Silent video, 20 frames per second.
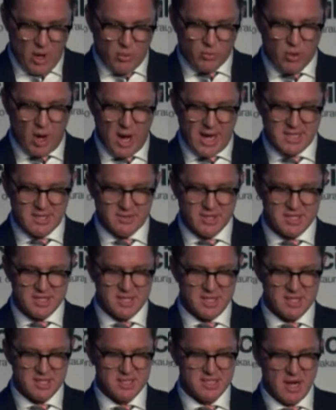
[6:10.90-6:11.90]
Right,
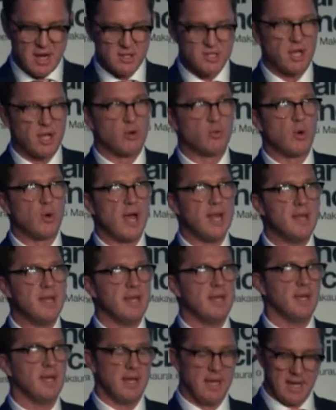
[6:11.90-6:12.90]
this is how it's going to run.
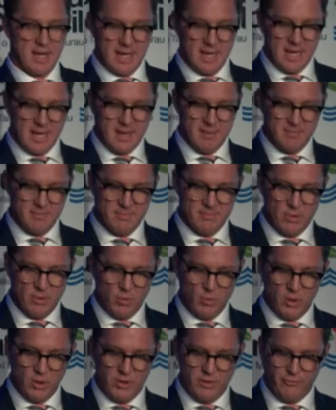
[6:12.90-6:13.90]

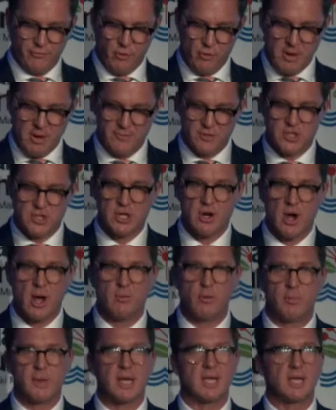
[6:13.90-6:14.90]
The format for tonight
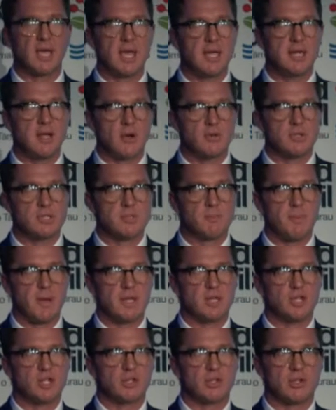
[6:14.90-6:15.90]
will be a keynote
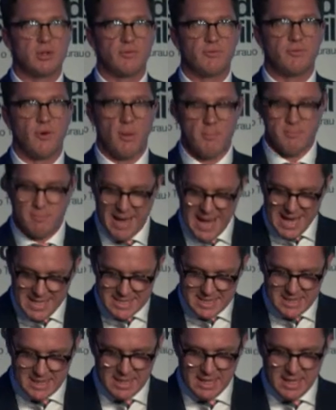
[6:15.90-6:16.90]
speech from
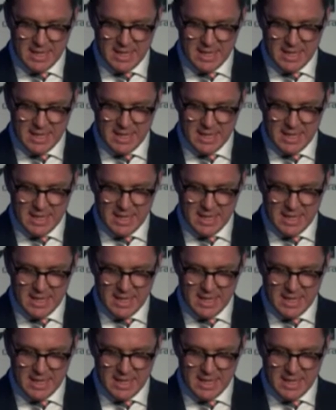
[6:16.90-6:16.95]
Matt,